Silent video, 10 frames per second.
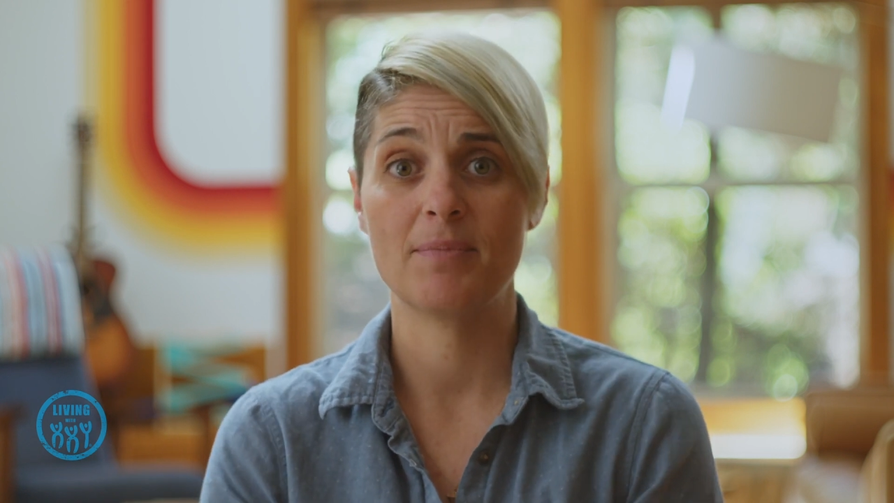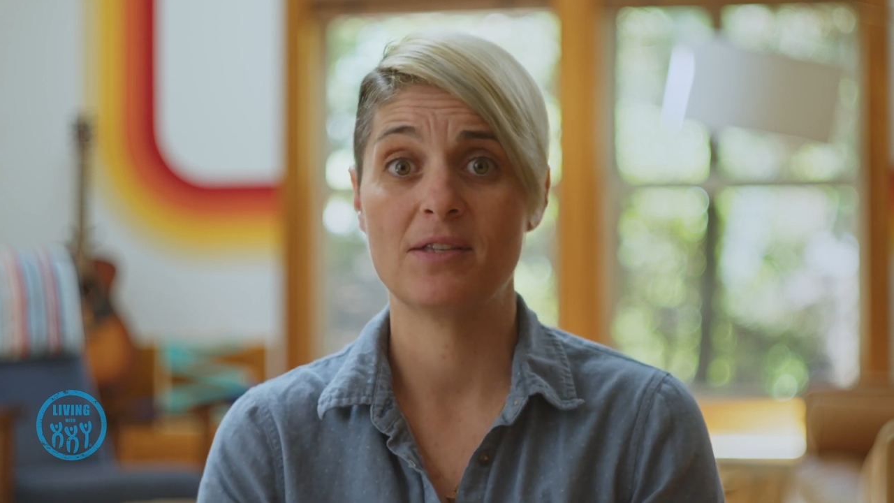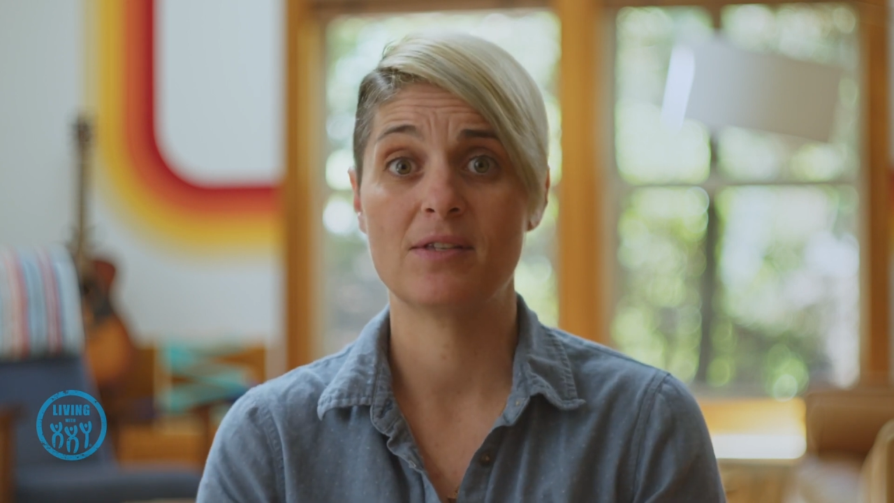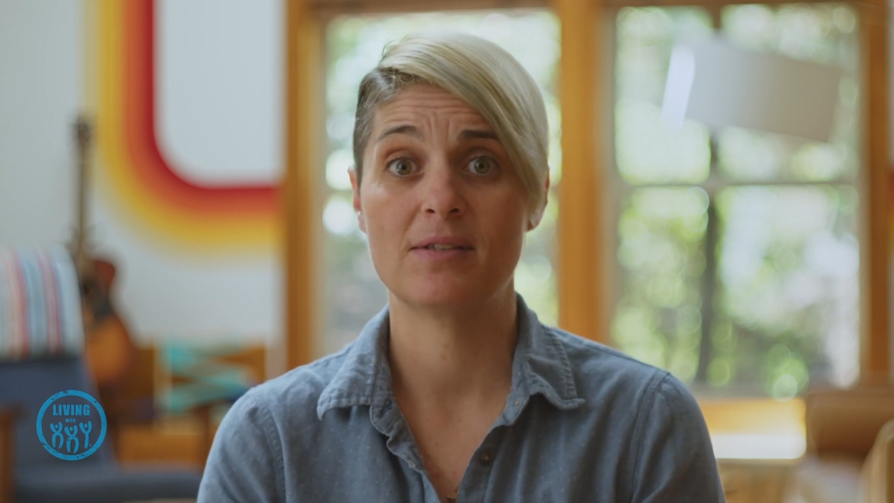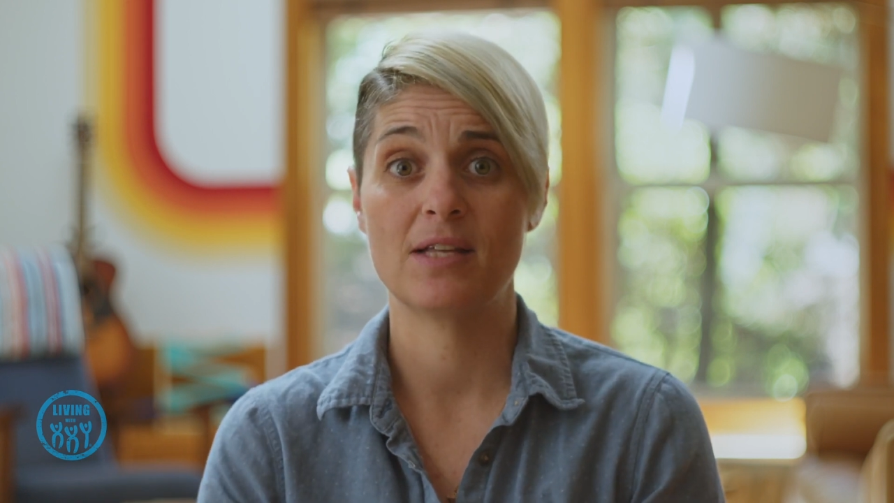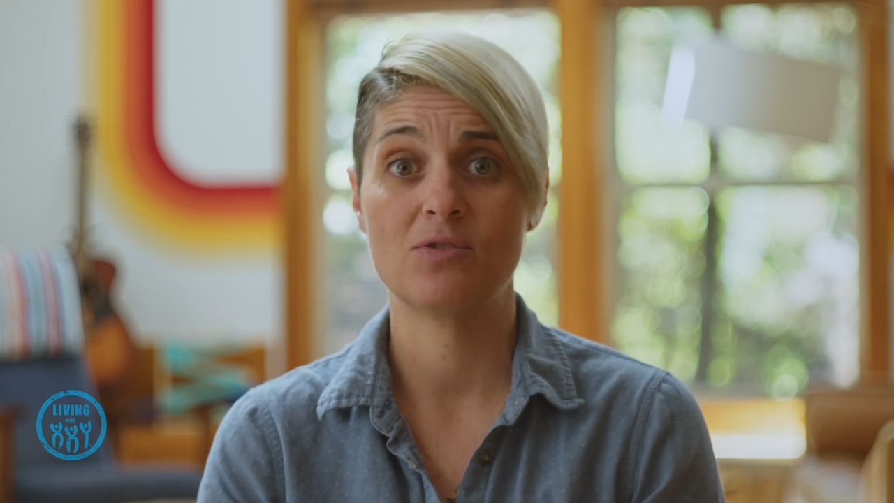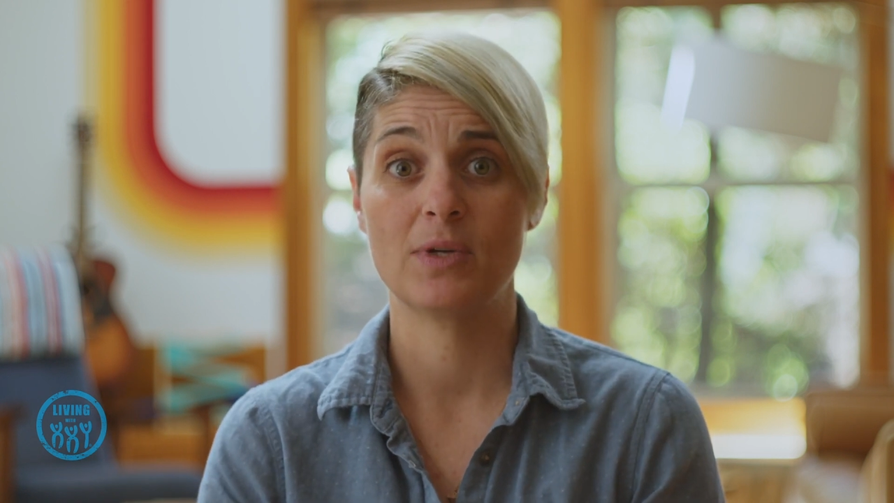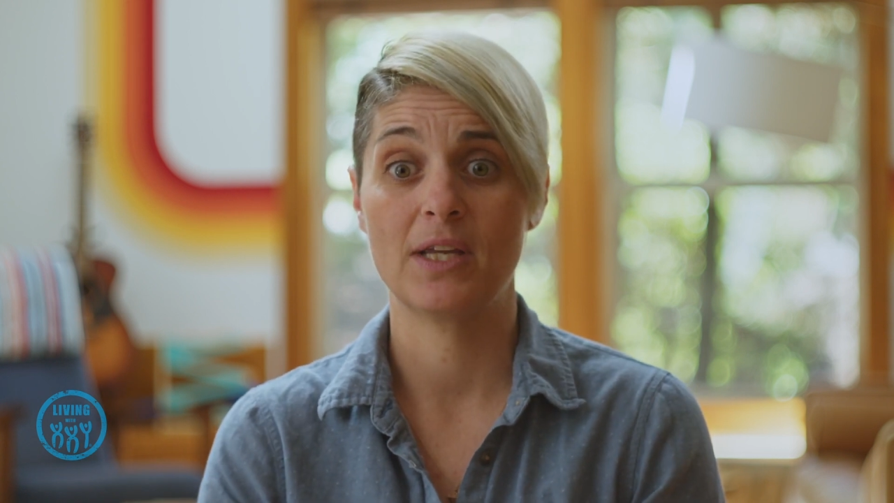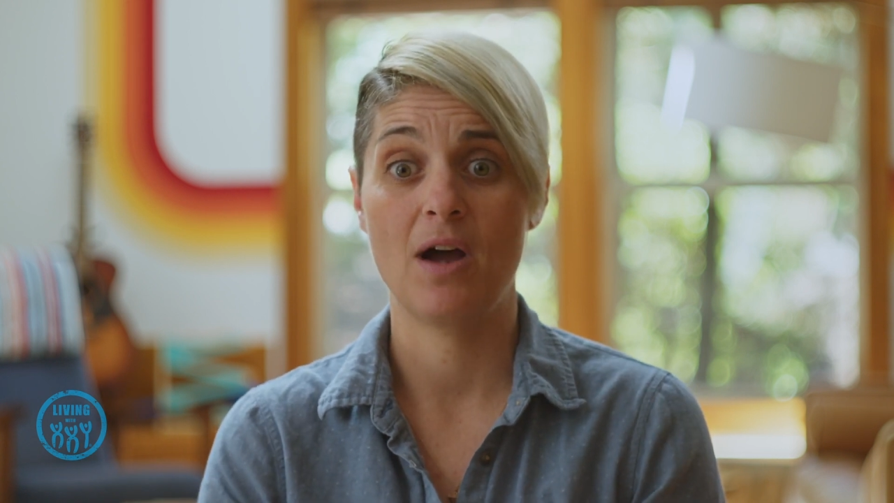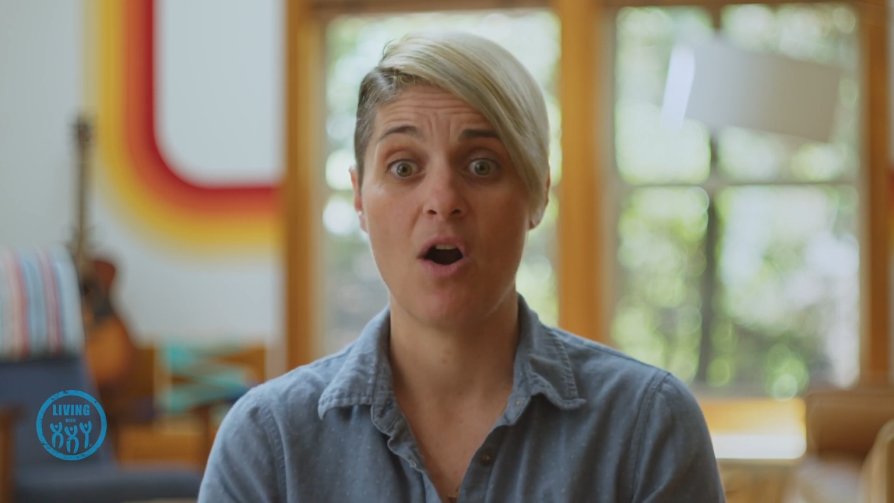That's
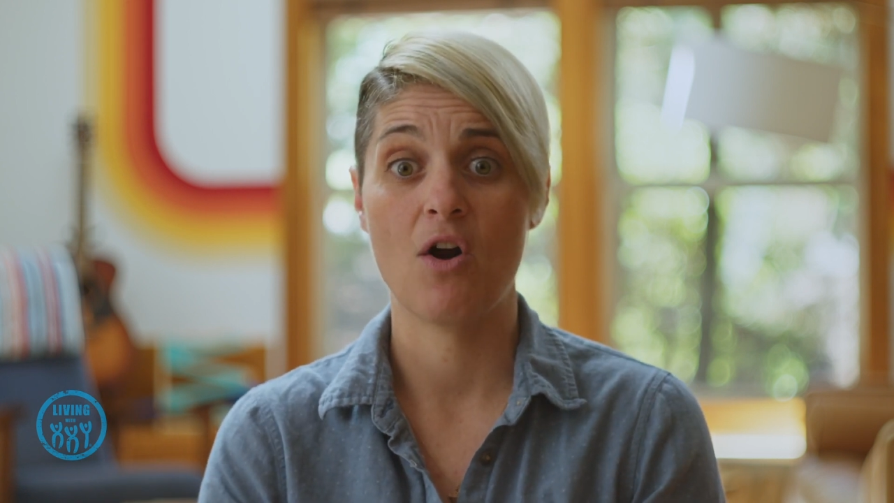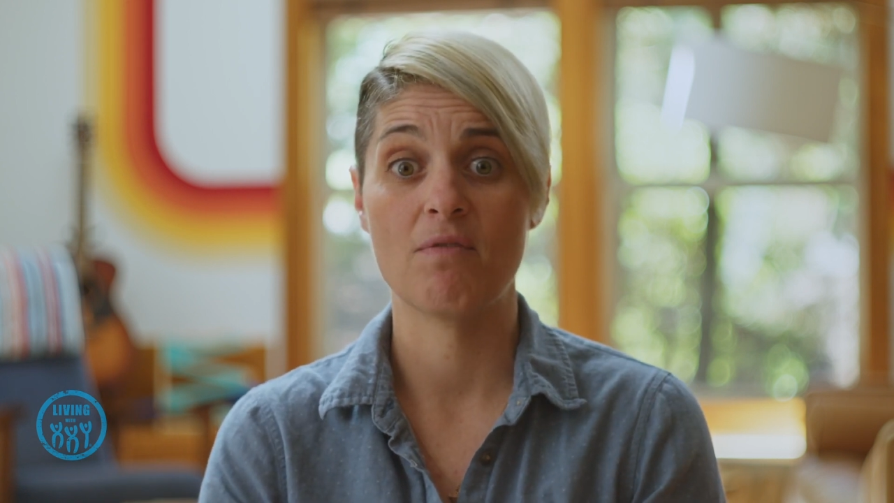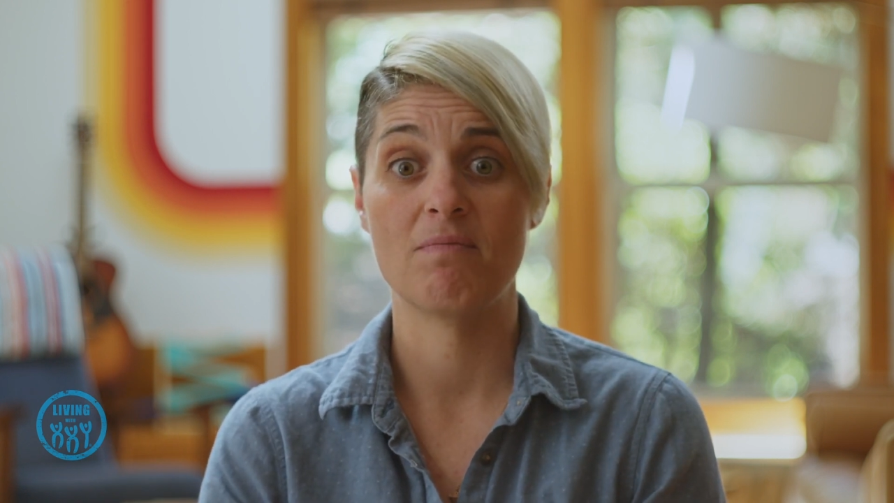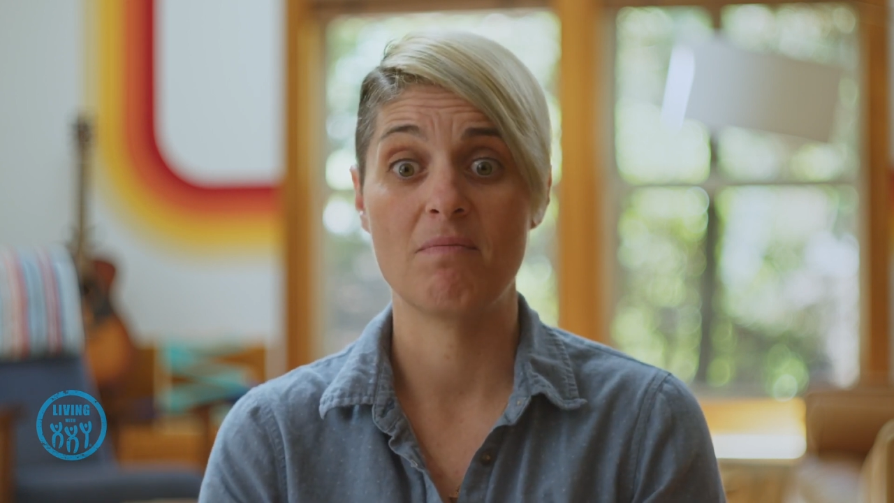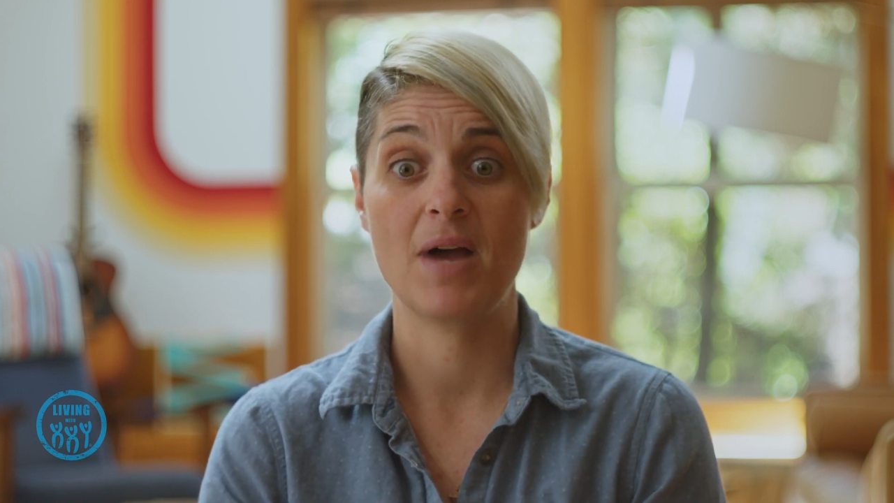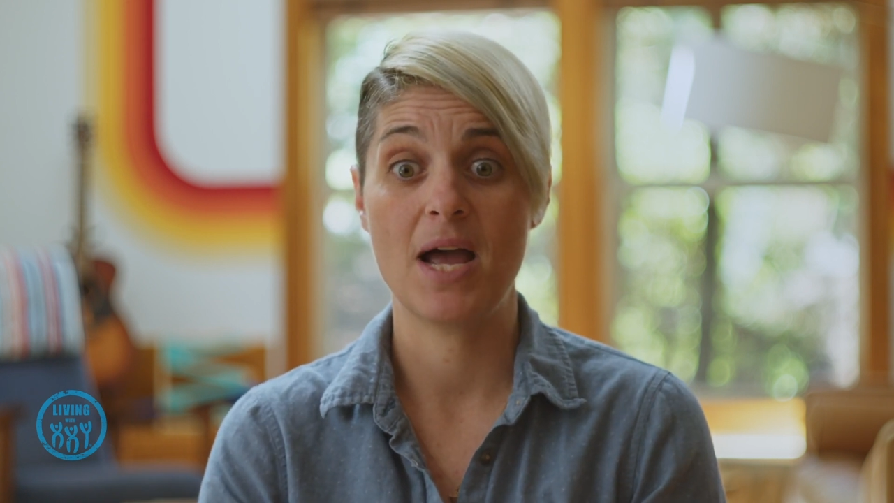really our